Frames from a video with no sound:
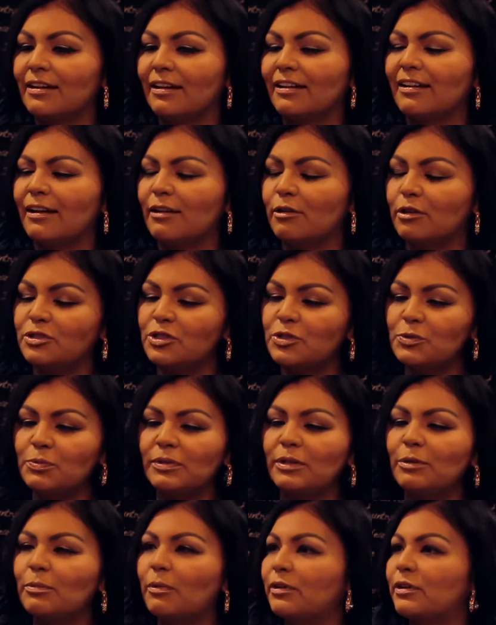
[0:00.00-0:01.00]
I just
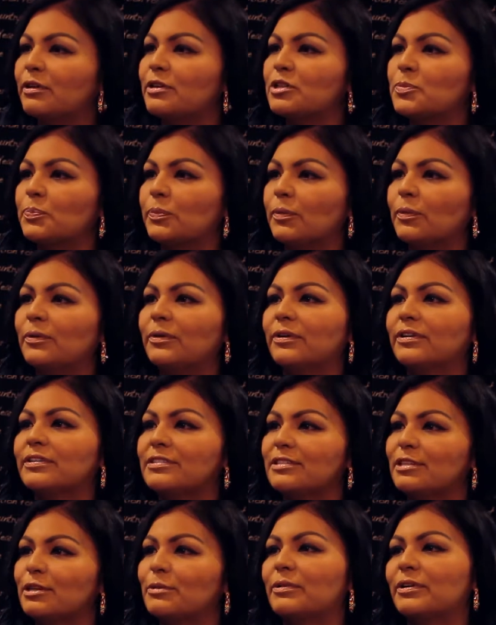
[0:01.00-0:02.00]
really want to explore and
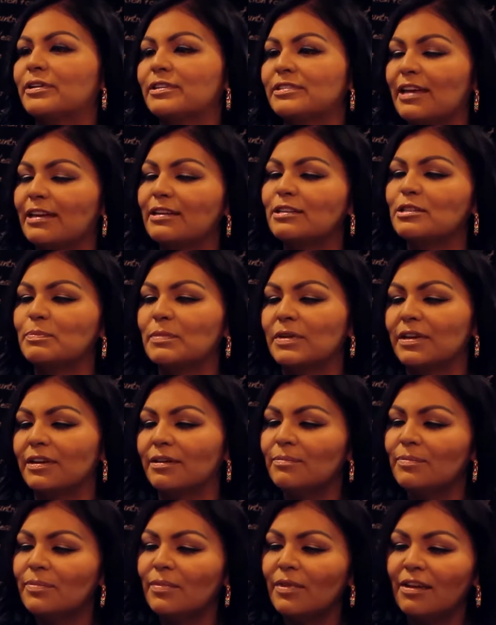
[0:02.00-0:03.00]
see where it takes me.